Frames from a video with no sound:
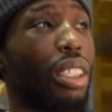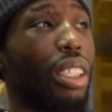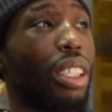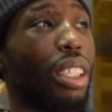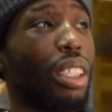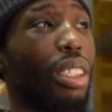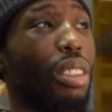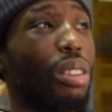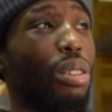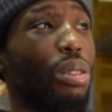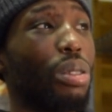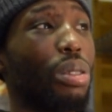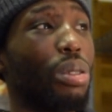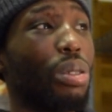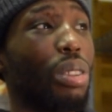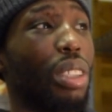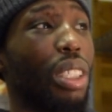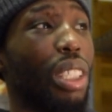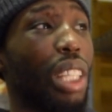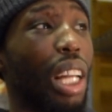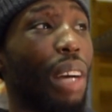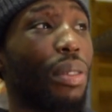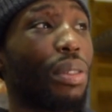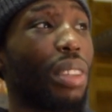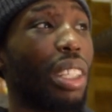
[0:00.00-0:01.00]
you
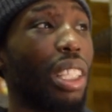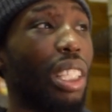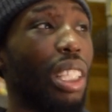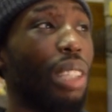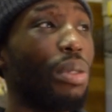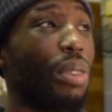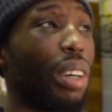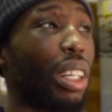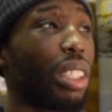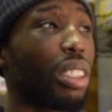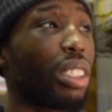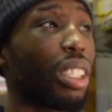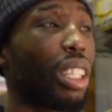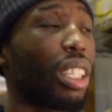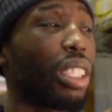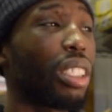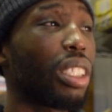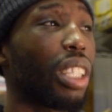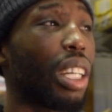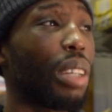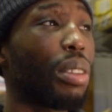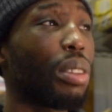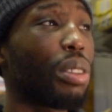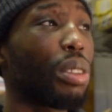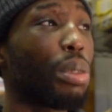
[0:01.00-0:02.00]
have to leave at a certain
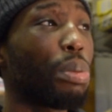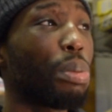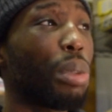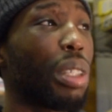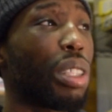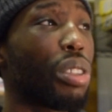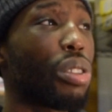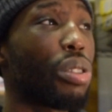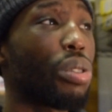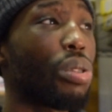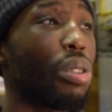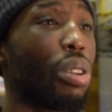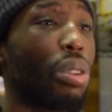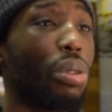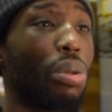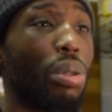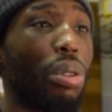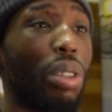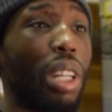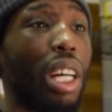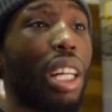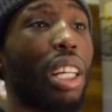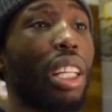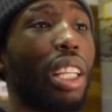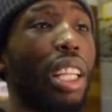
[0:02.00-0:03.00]
time. There was a bit in stock or
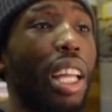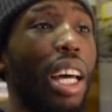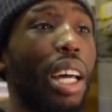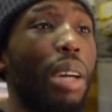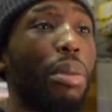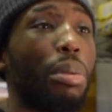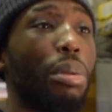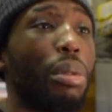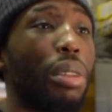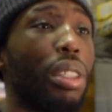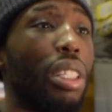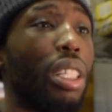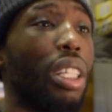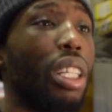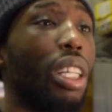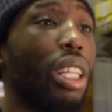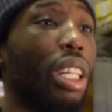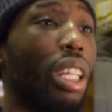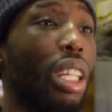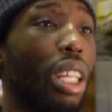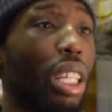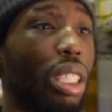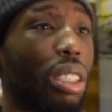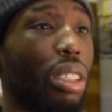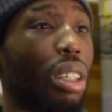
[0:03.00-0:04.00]
like a library.
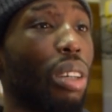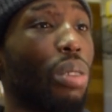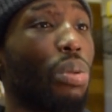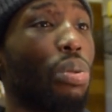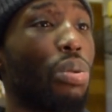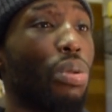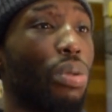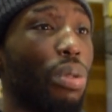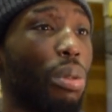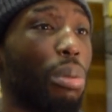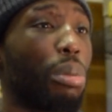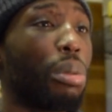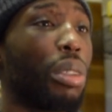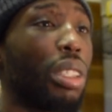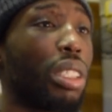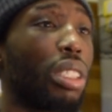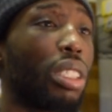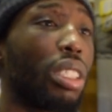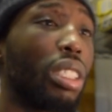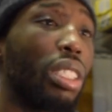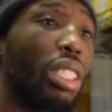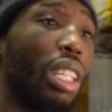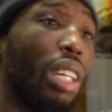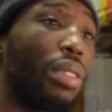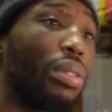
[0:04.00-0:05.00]
So I walked from
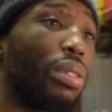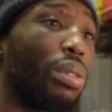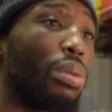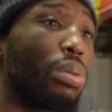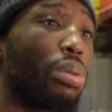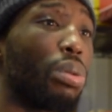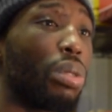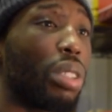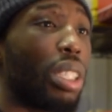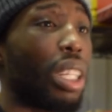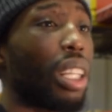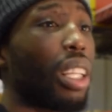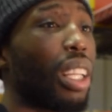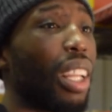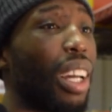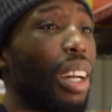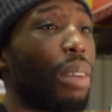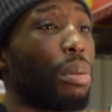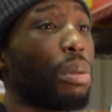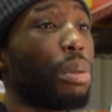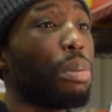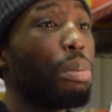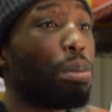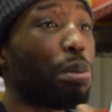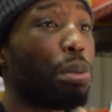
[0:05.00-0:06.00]
Ritson, I have to walk to that
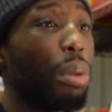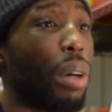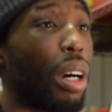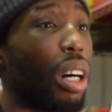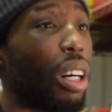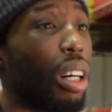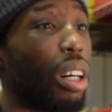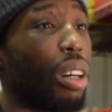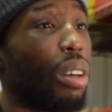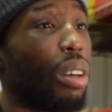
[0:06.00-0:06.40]
library. But